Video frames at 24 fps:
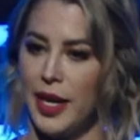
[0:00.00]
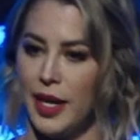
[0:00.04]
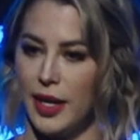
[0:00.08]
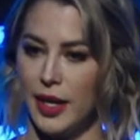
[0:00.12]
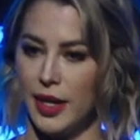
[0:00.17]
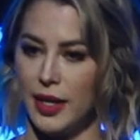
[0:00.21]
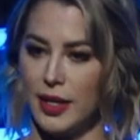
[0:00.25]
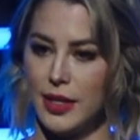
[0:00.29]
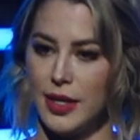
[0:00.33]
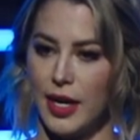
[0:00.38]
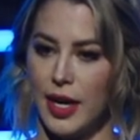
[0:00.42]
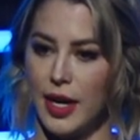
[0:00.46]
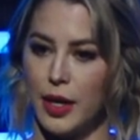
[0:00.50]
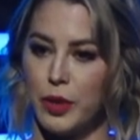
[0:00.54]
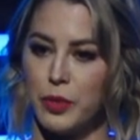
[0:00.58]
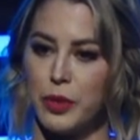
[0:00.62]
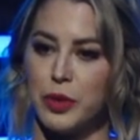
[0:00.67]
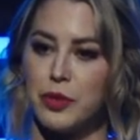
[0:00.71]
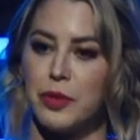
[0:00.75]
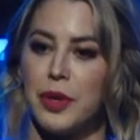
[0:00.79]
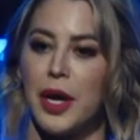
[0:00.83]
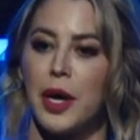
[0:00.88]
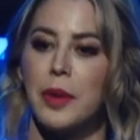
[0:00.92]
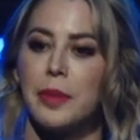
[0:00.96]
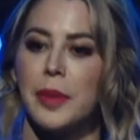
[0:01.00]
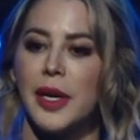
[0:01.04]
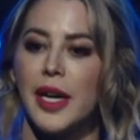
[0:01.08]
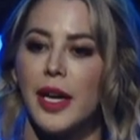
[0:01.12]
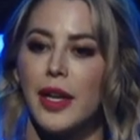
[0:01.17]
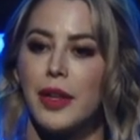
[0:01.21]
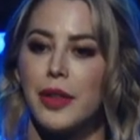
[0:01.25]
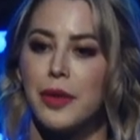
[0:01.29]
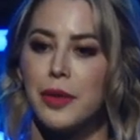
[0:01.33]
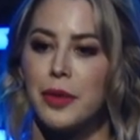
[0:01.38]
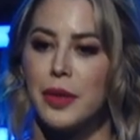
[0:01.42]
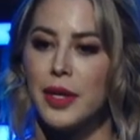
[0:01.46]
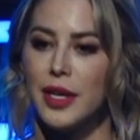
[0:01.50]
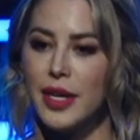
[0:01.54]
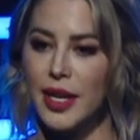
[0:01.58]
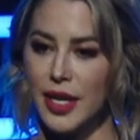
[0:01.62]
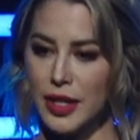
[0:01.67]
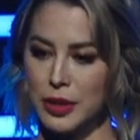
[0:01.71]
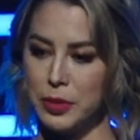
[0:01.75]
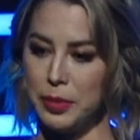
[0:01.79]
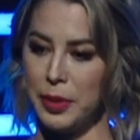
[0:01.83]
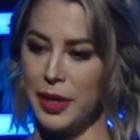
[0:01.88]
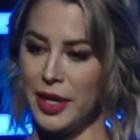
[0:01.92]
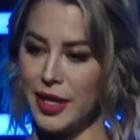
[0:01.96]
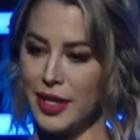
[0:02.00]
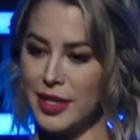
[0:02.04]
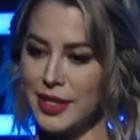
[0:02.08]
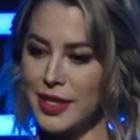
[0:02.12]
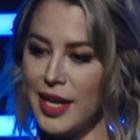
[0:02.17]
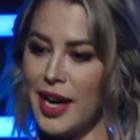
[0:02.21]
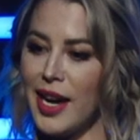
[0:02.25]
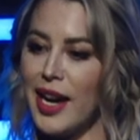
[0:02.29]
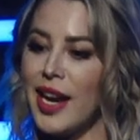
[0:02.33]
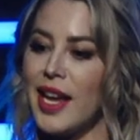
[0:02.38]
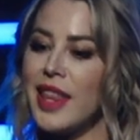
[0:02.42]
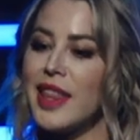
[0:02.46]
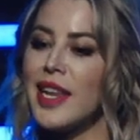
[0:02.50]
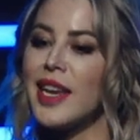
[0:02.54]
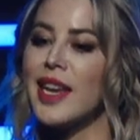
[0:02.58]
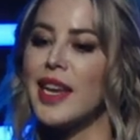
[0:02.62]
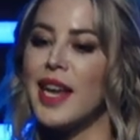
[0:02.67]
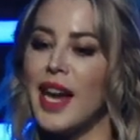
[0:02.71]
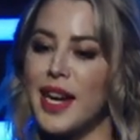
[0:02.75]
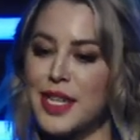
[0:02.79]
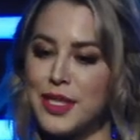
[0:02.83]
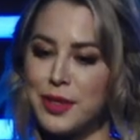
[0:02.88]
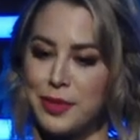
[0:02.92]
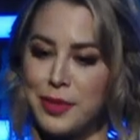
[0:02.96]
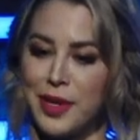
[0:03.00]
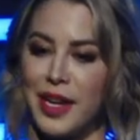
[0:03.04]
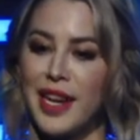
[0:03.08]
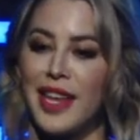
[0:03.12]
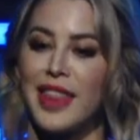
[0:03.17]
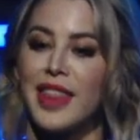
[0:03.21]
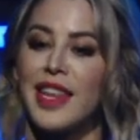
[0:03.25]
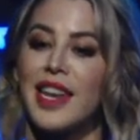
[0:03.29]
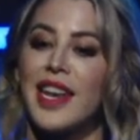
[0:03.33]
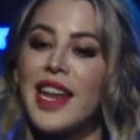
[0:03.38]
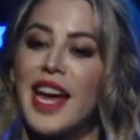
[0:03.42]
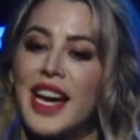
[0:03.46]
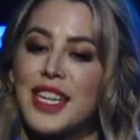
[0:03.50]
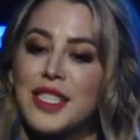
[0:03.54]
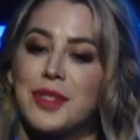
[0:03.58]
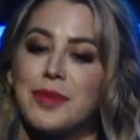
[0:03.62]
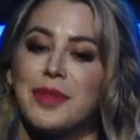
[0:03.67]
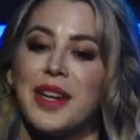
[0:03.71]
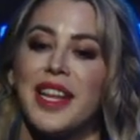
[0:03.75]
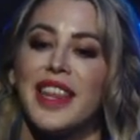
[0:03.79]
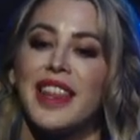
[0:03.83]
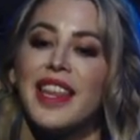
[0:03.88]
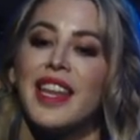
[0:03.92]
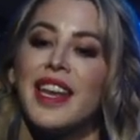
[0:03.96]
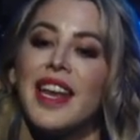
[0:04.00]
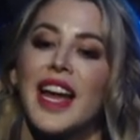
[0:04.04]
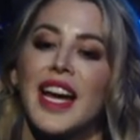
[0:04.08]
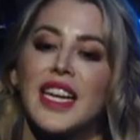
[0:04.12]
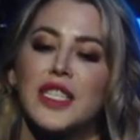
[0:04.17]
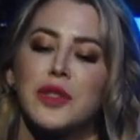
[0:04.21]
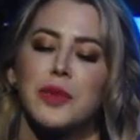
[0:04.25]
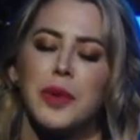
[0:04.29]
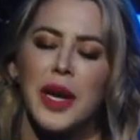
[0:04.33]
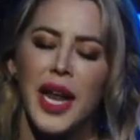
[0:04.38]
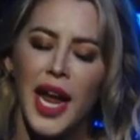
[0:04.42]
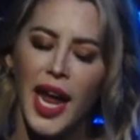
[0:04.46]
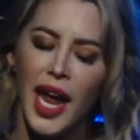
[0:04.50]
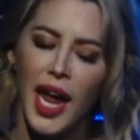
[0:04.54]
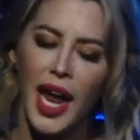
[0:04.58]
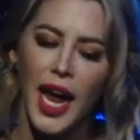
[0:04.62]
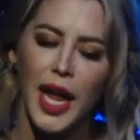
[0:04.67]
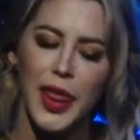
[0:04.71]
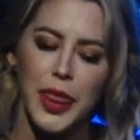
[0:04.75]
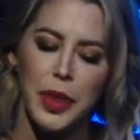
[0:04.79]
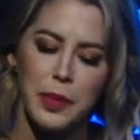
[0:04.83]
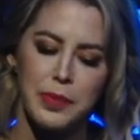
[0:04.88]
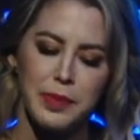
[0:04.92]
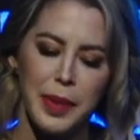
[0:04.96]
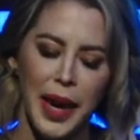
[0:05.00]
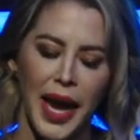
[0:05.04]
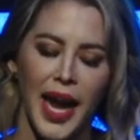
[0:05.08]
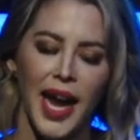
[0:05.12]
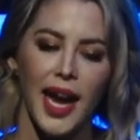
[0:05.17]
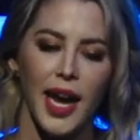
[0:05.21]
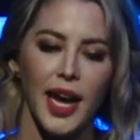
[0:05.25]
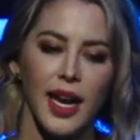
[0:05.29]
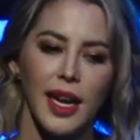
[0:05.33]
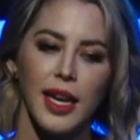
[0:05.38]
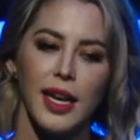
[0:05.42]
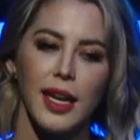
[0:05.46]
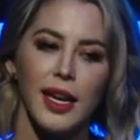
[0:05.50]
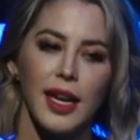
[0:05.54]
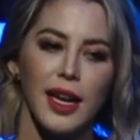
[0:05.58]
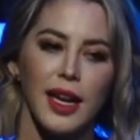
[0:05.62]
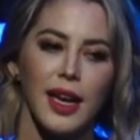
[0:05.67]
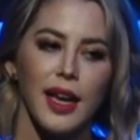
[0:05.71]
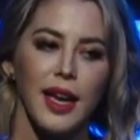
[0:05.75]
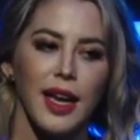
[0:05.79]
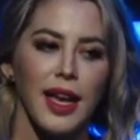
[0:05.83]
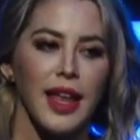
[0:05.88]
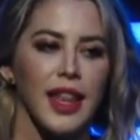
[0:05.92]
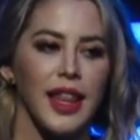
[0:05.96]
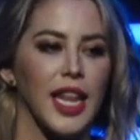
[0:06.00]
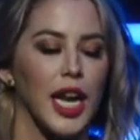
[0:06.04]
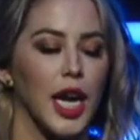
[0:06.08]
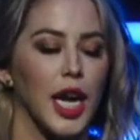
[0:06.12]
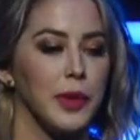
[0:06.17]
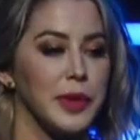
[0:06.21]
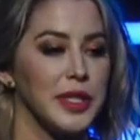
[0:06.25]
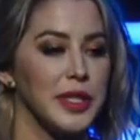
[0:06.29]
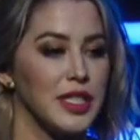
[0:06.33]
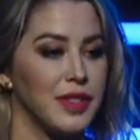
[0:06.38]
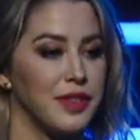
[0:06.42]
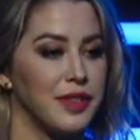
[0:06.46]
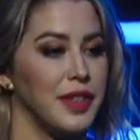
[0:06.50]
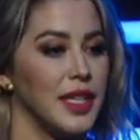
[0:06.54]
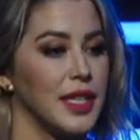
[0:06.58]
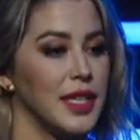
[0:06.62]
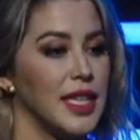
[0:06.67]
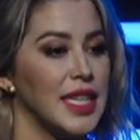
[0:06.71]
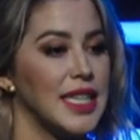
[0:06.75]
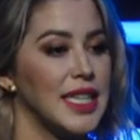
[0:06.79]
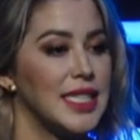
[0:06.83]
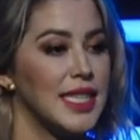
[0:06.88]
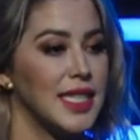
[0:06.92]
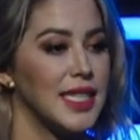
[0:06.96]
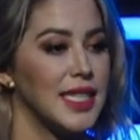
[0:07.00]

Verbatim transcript: panic attack, which would help me get through the next panic attack, and the next one, and the next one, and the next one. And the pain that I was feeling